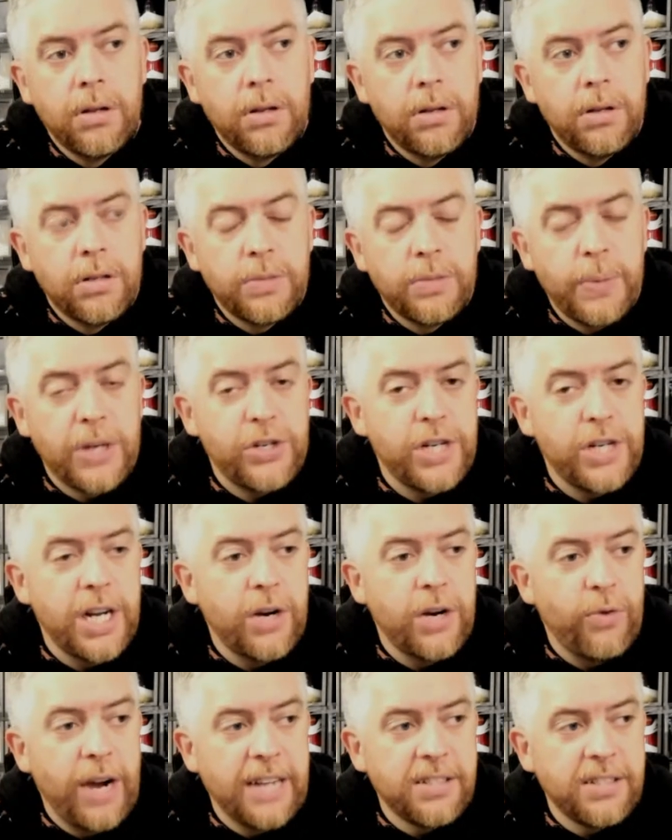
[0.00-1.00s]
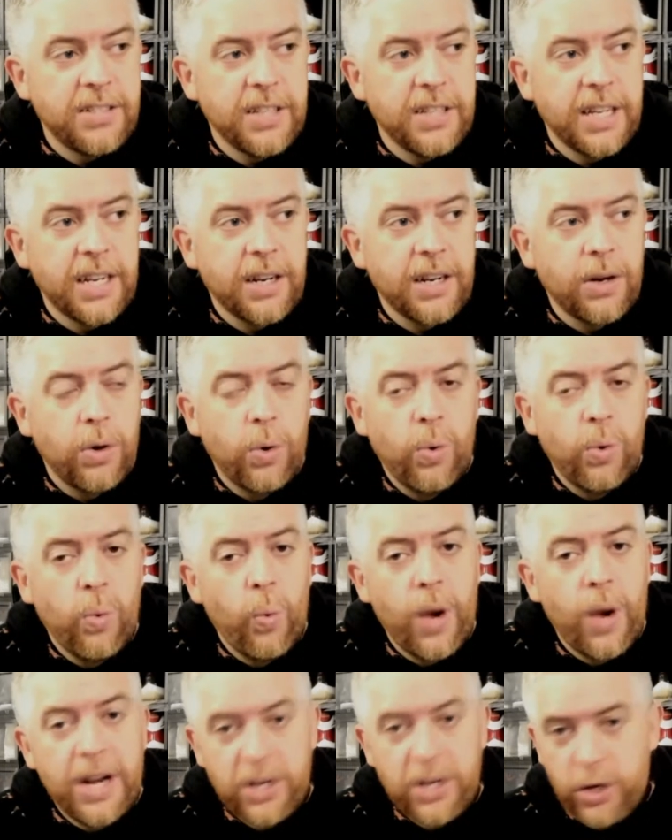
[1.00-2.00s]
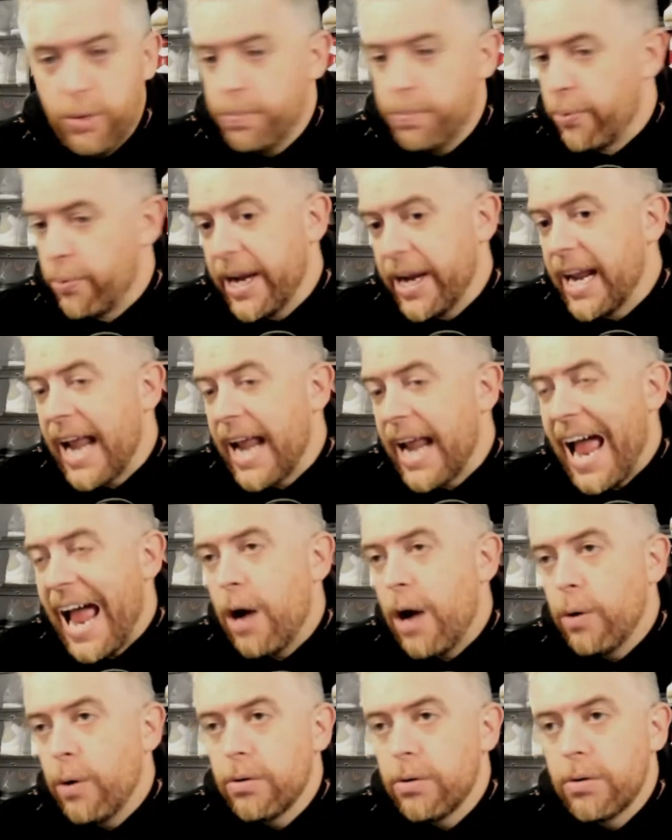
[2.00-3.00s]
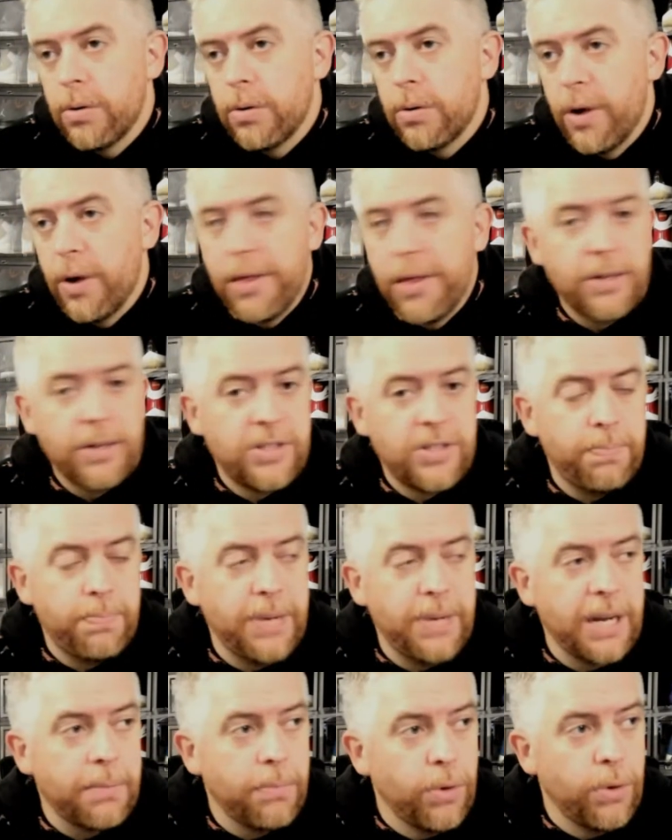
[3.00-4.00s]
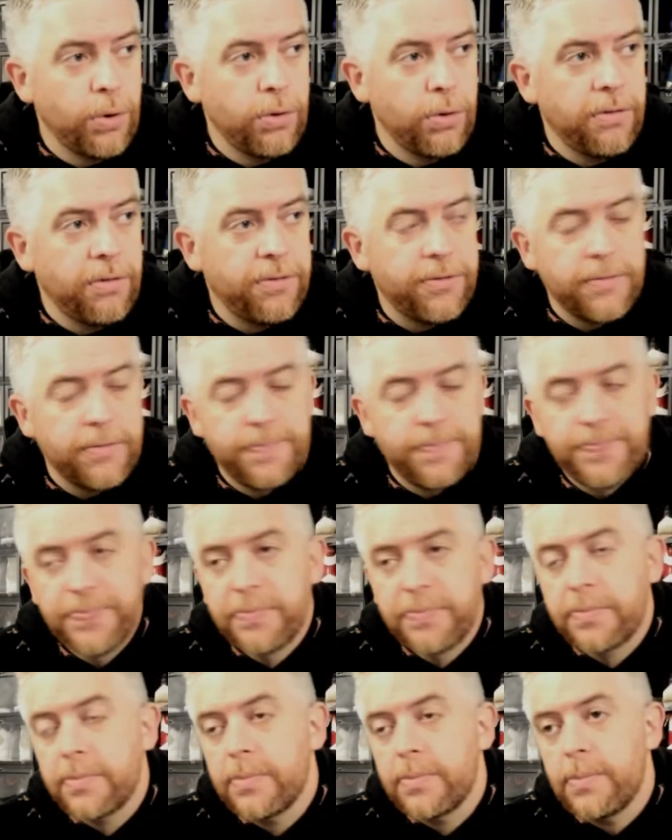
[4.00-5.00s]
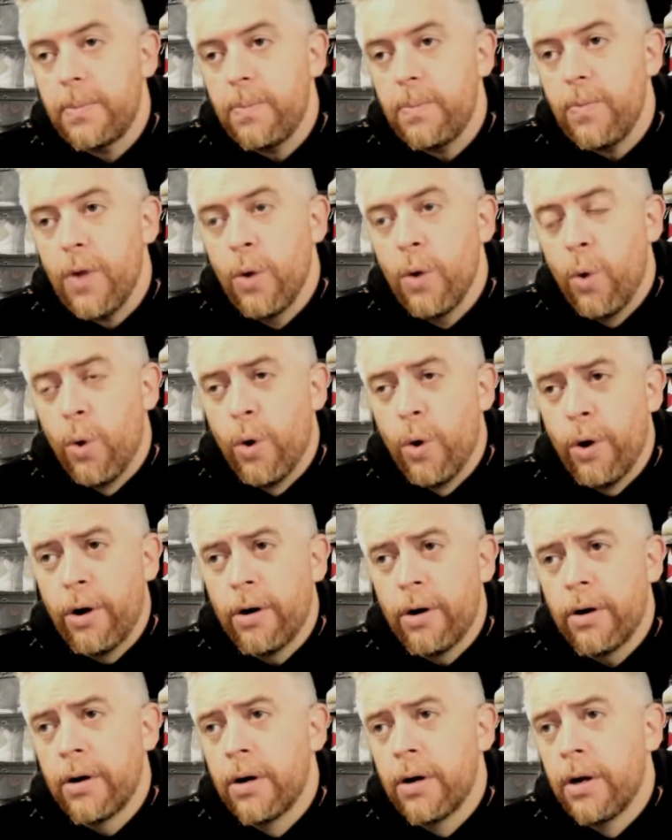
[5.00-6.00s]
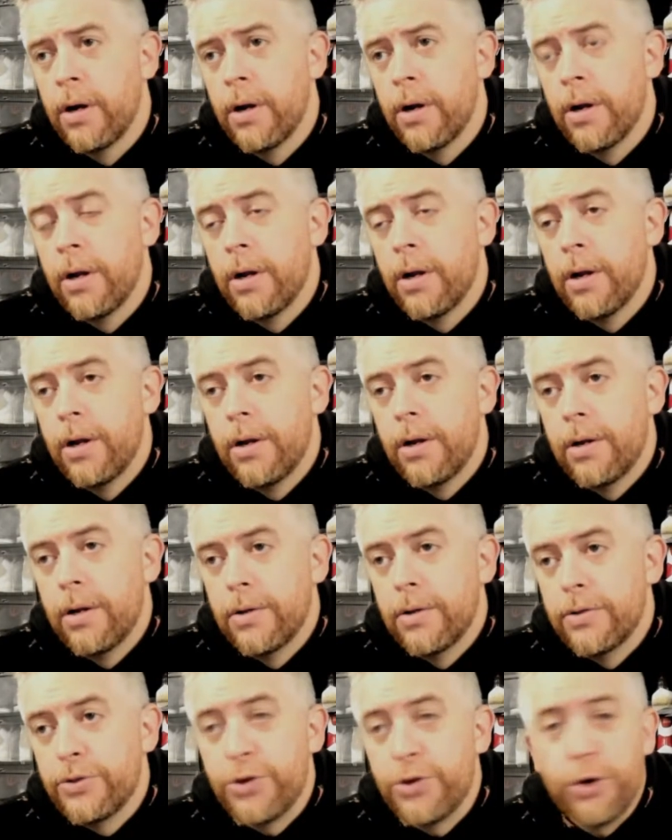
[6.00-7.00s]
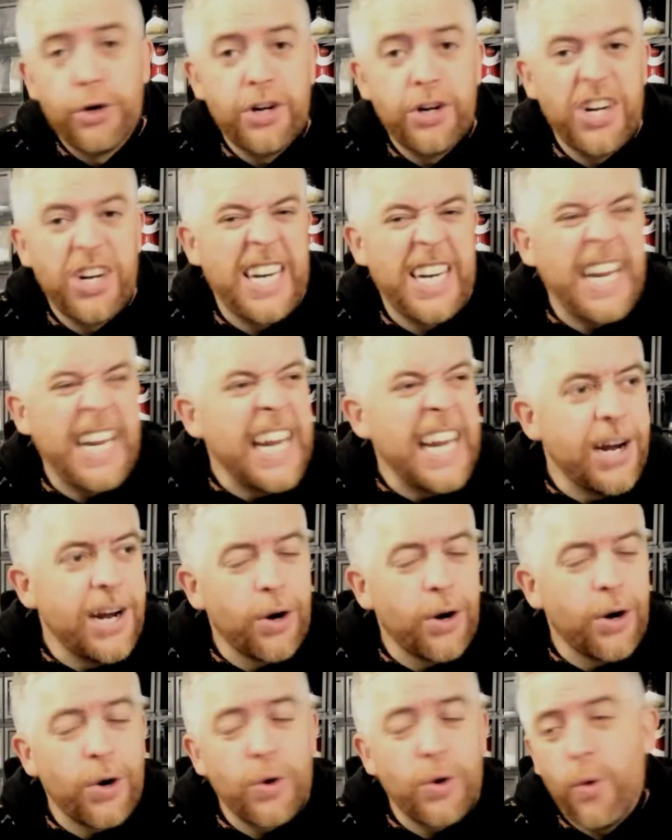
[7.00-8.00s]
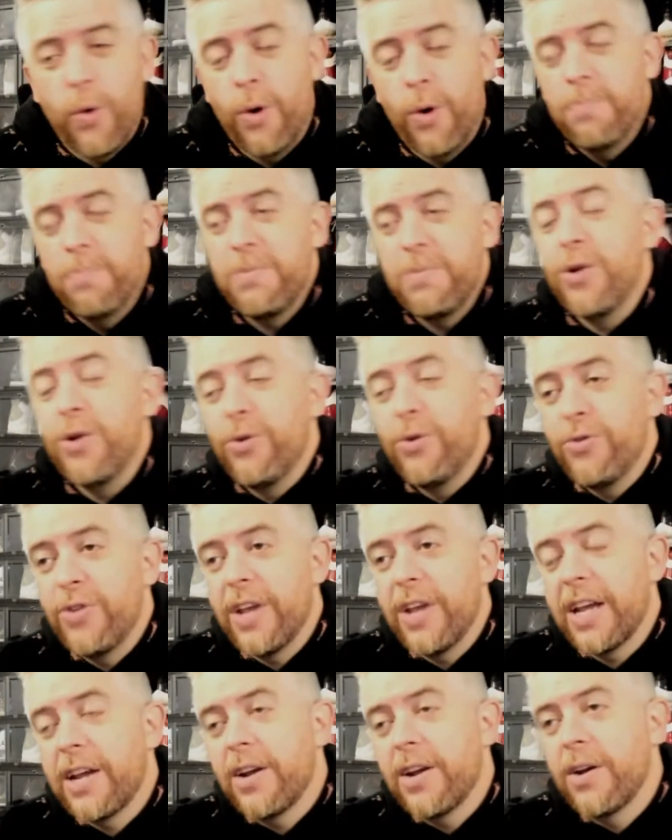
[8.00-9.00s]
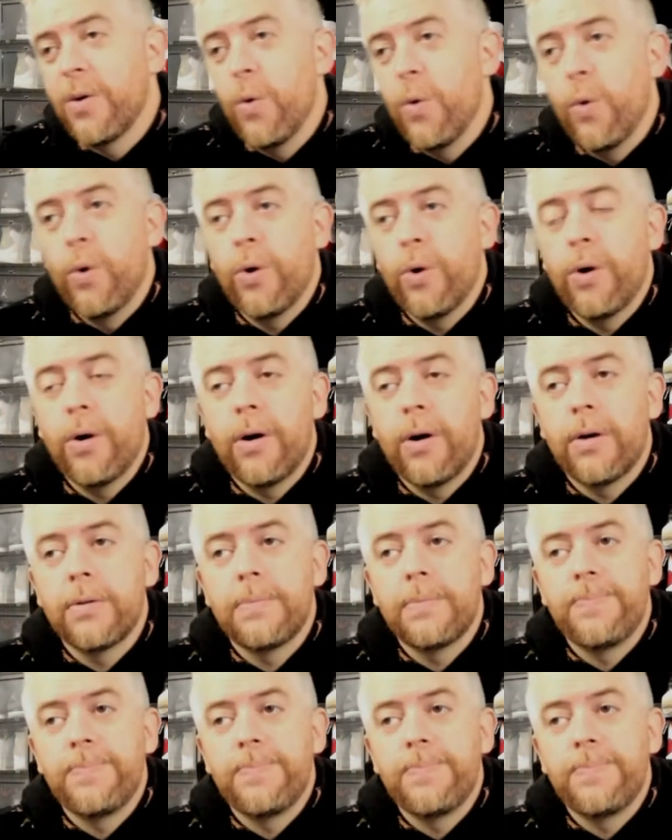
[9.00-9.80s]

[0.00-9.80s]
especially in wrestling, when you bring it out, whether it's a big move or certain gear or music or